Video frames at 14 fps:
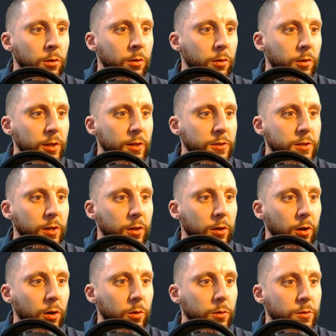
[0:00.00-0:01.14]
These can
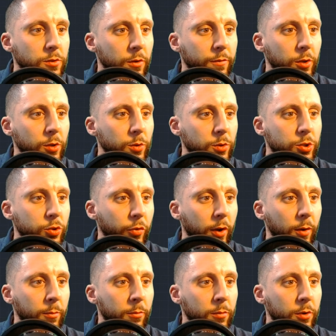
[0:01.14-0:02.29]
go, so if you do trim,